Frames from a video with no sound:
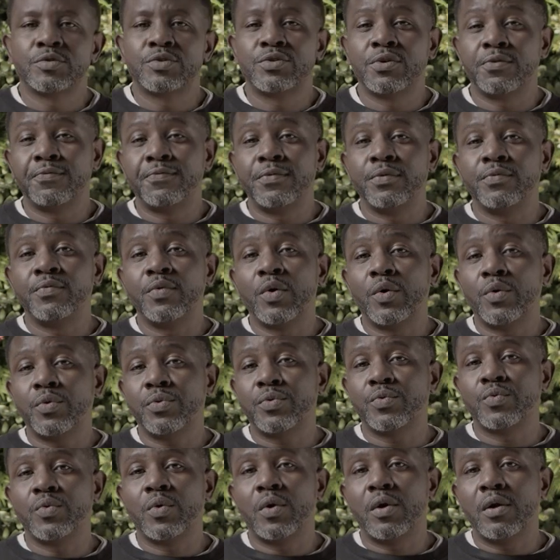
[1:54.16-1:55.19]
So if you've gone
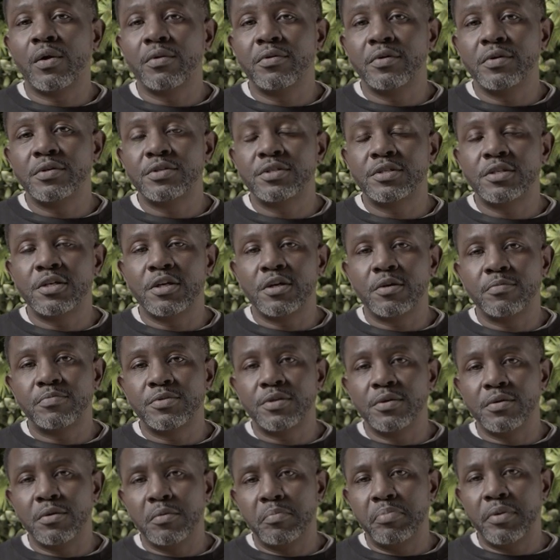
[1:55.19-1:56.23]
through all these tips
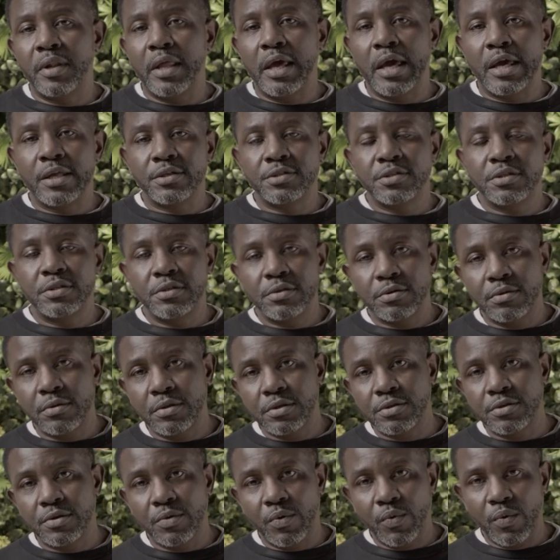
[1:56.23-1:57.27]
and your plant still
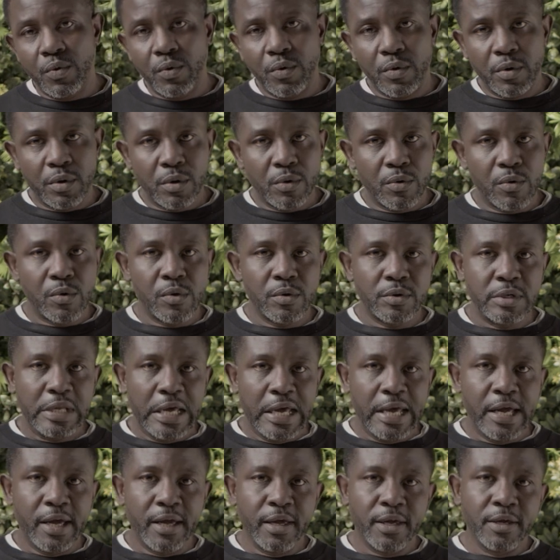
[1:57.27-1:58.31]
isn't growing or
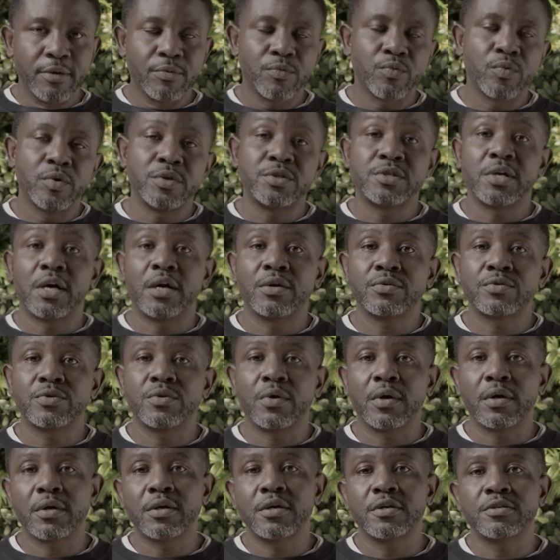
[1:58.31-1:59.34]
dying, reach out to
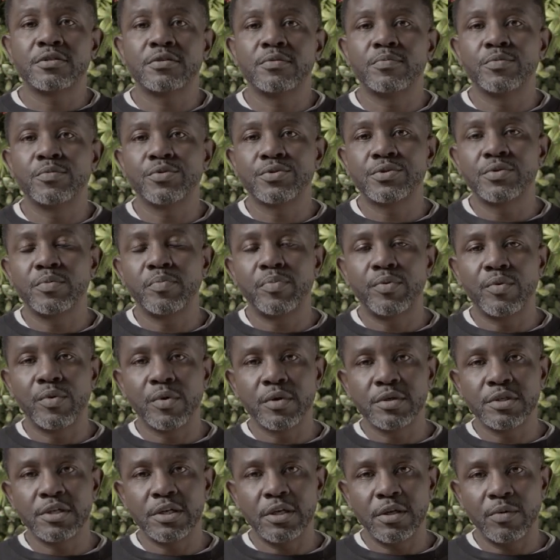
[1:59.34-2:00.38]
our customer
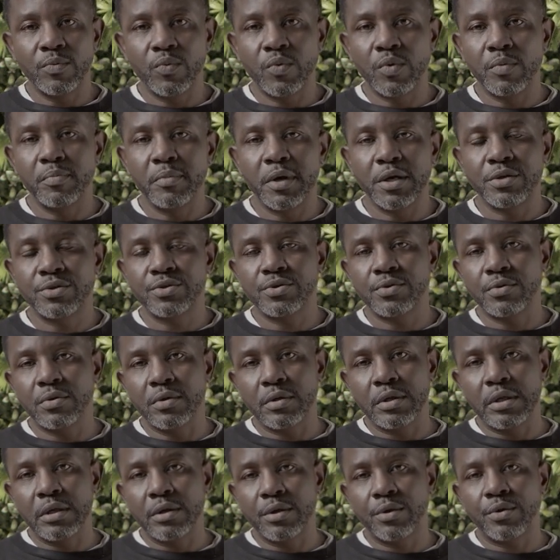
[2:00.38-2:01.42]
support team. We'll make sure to
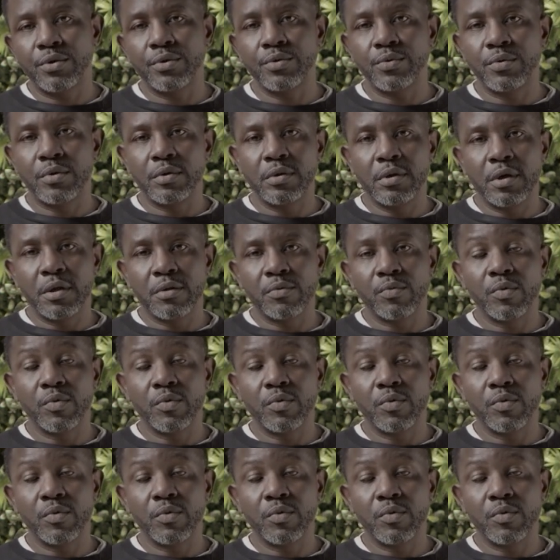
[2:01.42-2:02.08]
include another